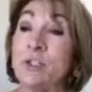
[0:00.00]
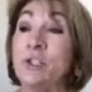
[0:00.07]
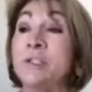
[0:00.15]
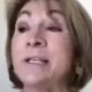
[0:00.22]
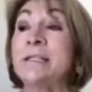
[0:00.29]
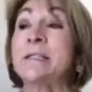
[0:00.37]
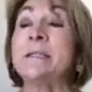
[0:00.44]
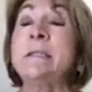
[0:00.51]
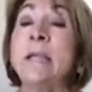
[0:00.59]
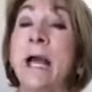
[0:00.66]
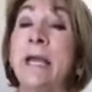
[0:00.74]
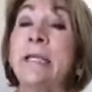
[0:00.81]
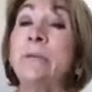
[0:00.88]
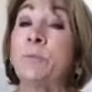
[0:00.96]
She gets a
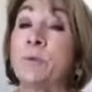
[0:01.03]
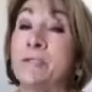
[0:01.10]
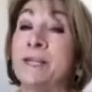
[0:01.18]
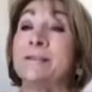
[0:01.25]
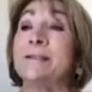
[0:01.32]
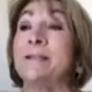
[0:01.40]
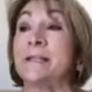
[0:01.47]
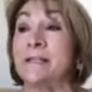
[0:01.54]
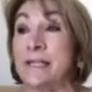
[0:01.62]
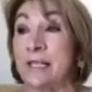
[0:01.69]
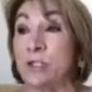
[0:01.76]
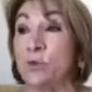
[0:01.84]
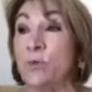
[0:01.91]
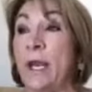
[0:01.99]
90%
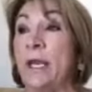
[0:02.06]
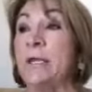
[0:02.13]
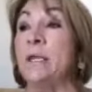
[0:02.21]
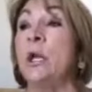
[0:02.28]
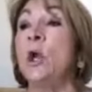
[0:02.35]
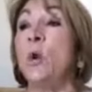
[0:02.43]
success rate